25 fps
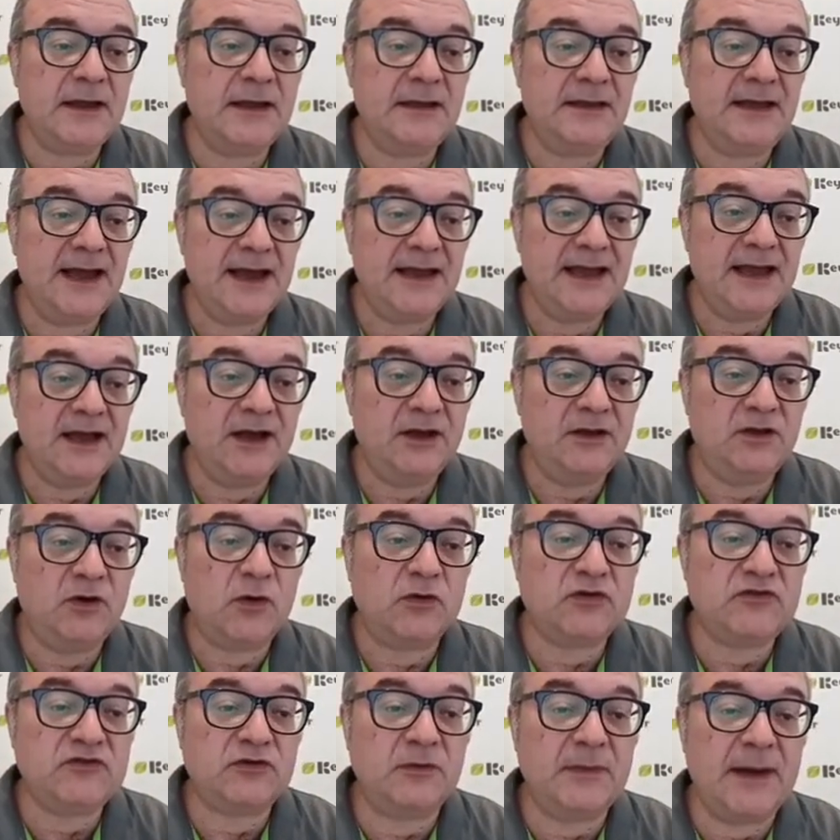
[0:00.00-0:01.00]
that air
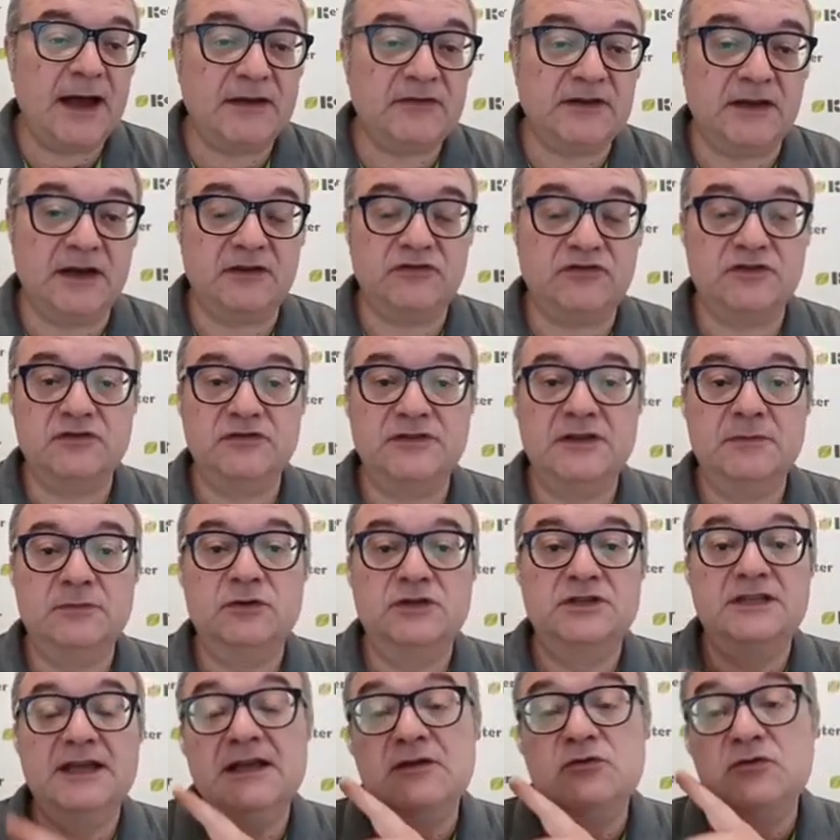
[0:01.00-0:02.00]
goes from having a
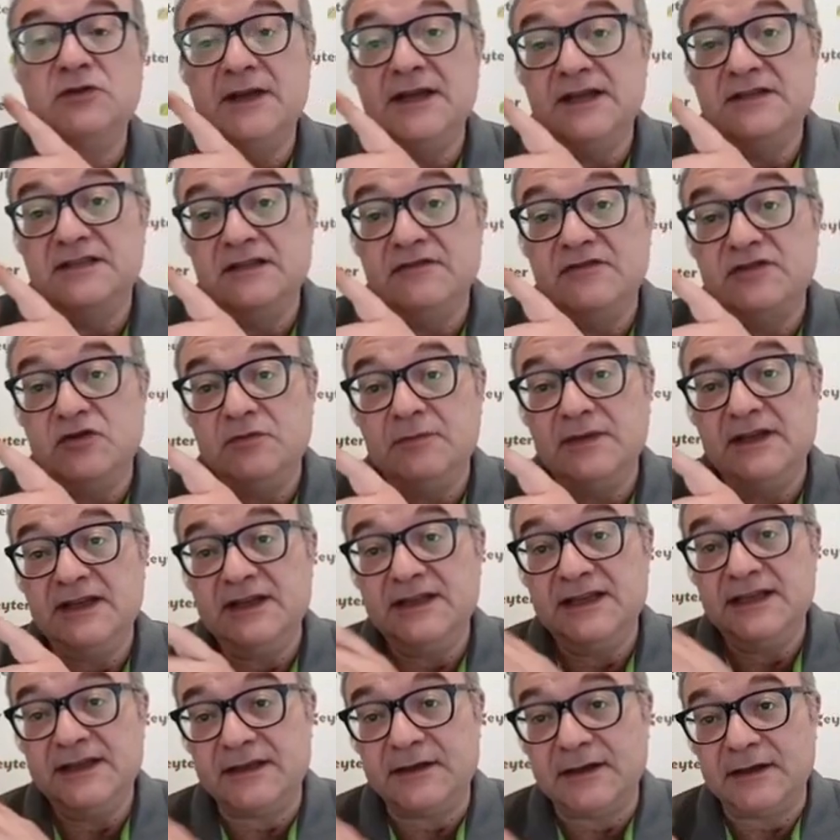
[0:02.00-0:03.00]
50% relative
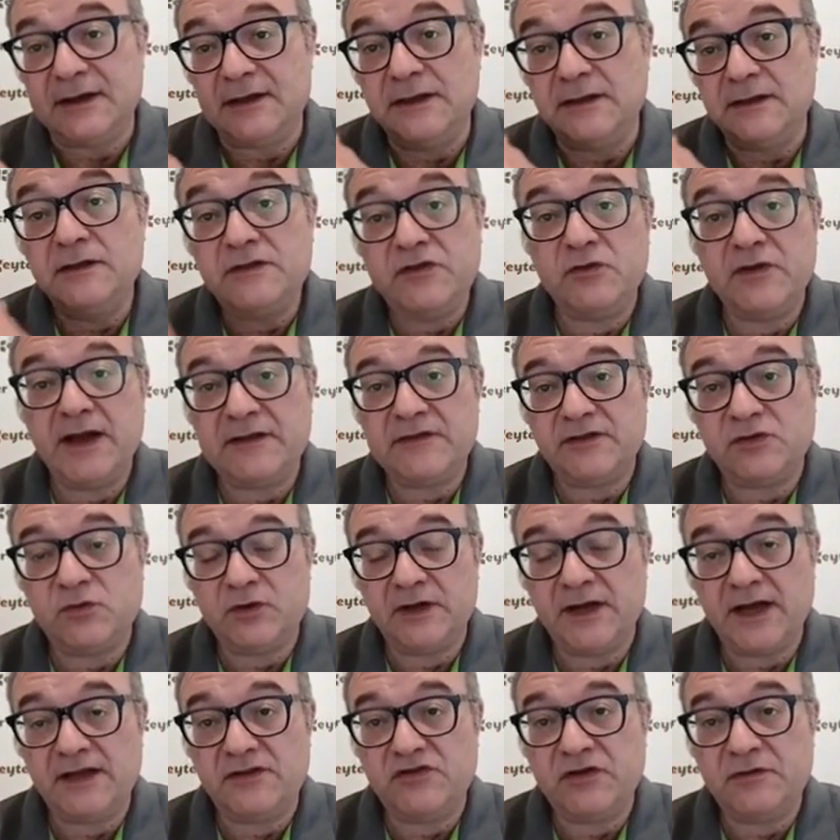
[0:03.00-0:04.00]
humidity to having
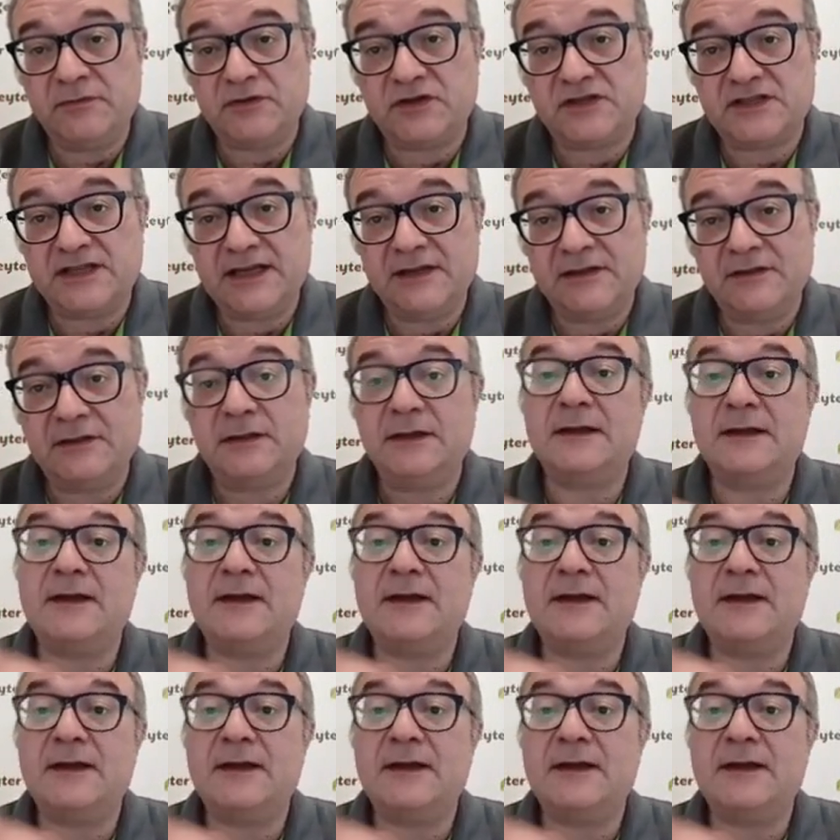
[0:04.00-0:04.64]
100%.